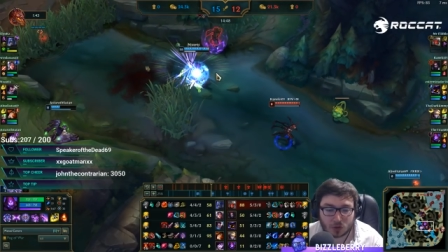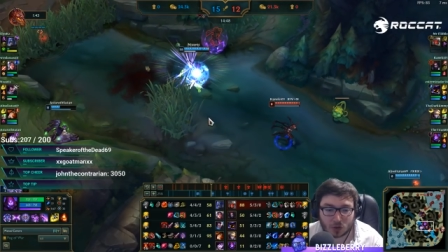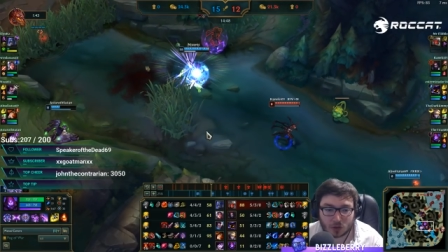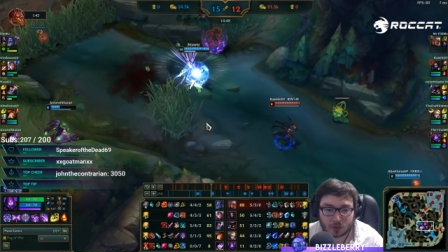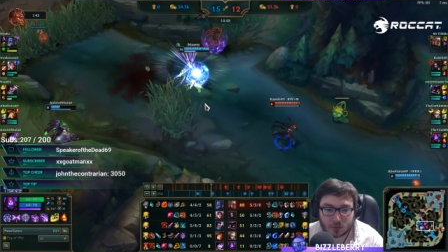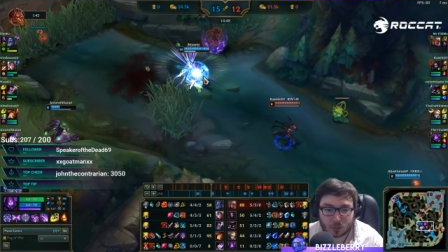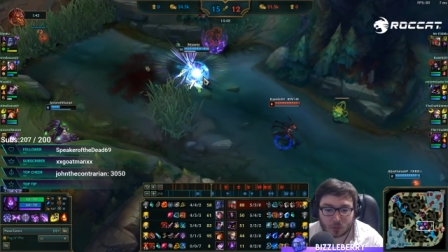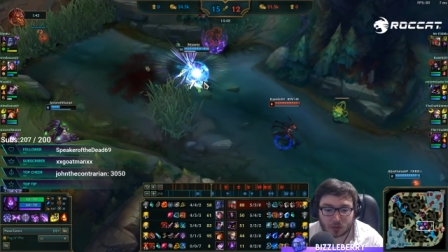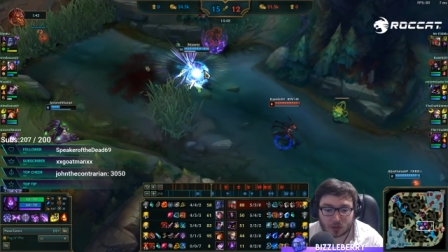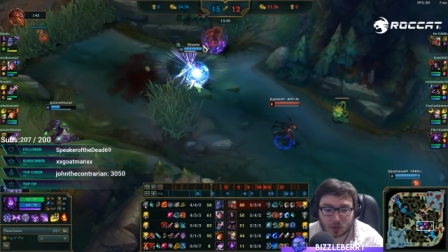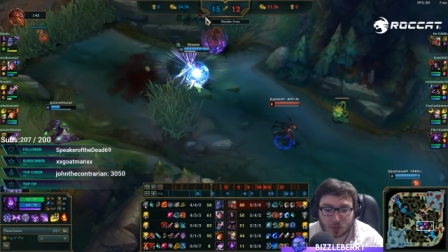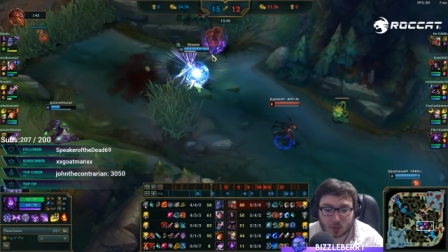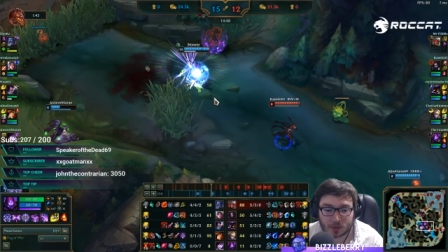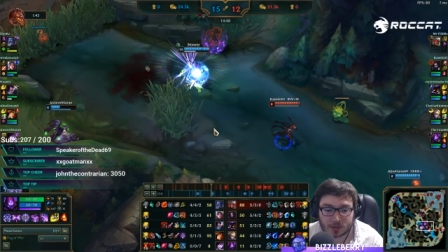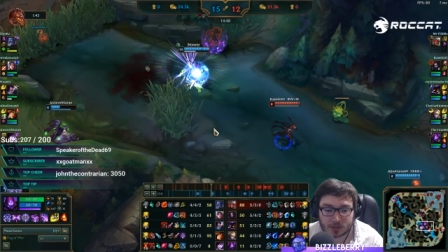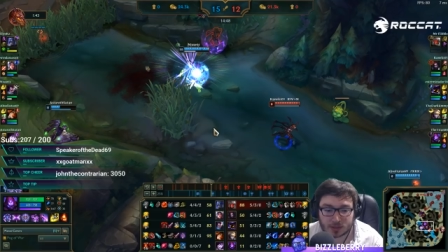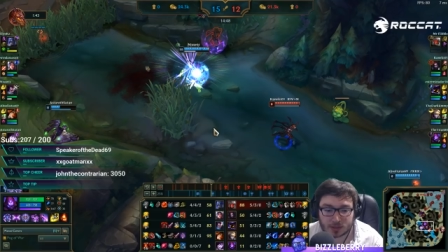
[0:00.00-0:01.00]
You don't even want to
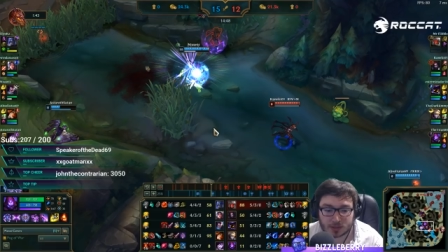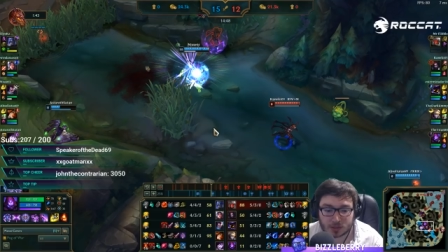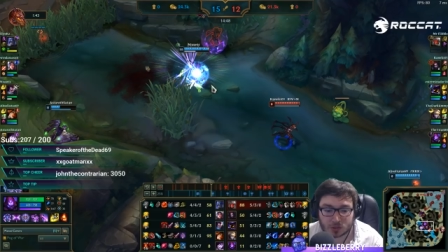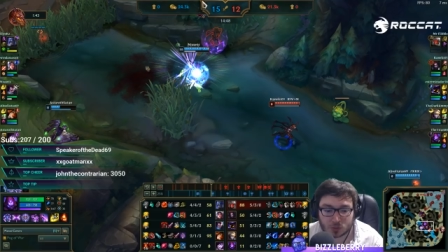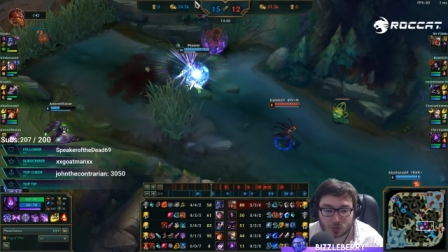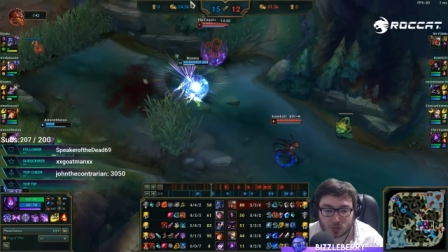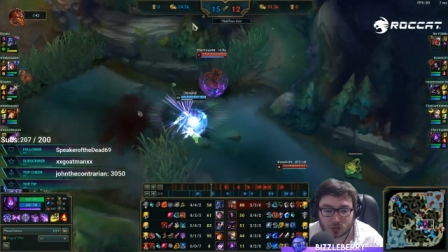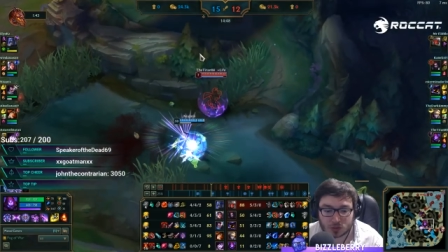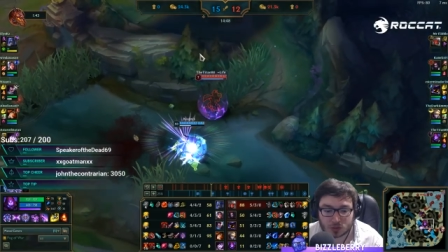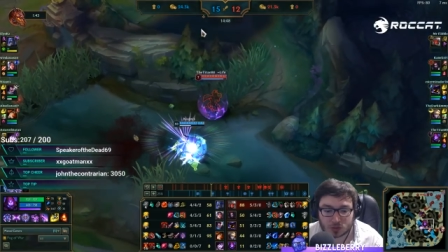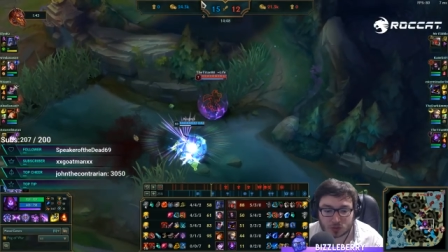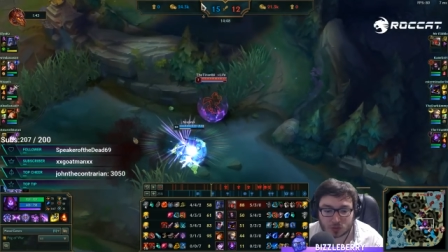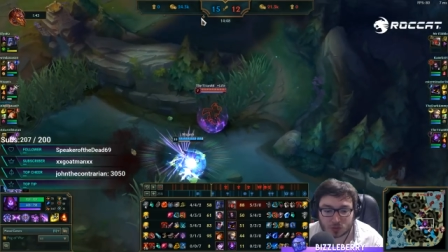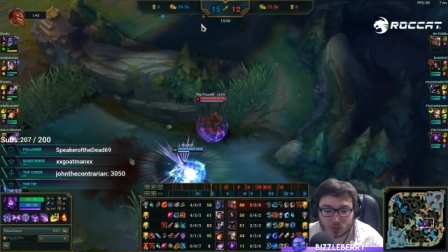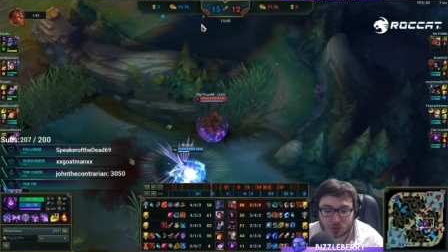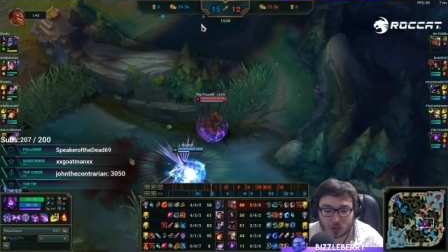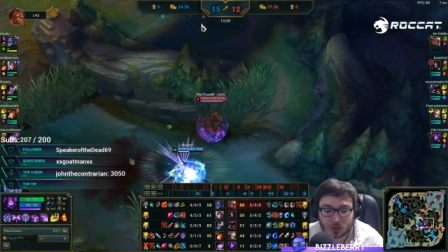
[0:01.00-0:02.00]
go into the situation at
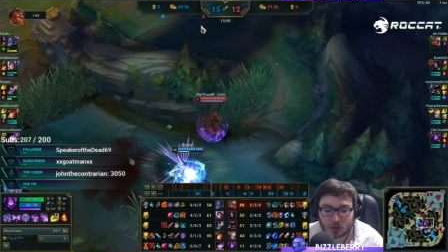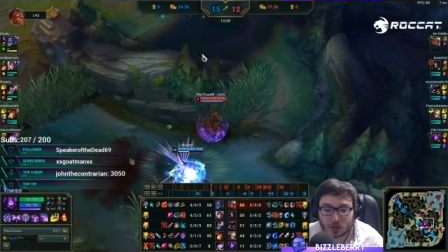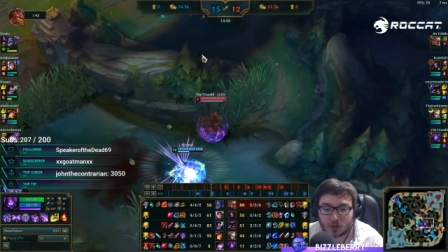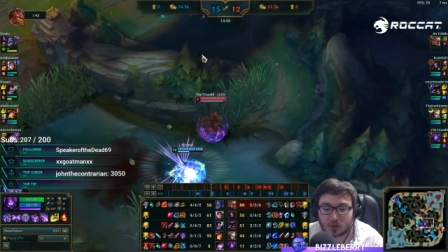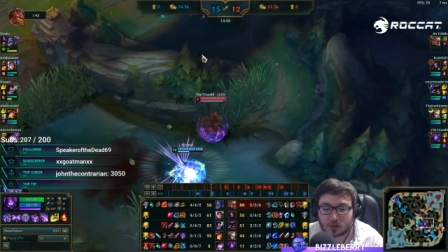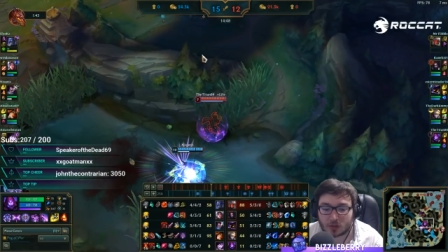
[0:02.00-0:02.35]
all.